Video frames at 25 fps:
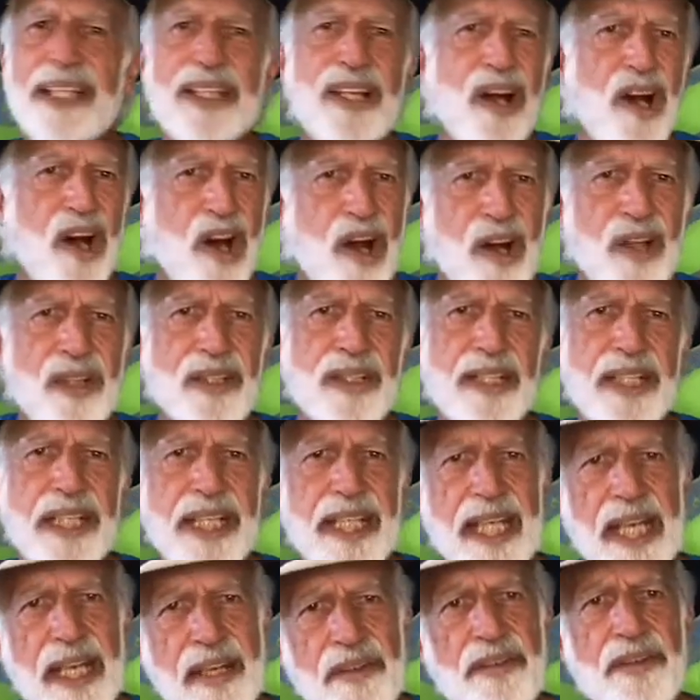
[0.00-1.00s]
all
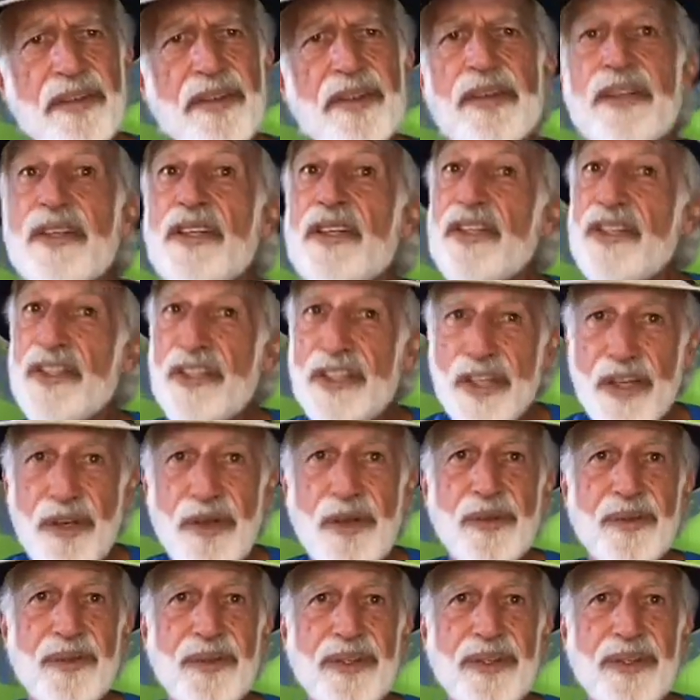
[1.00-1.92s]
together don't.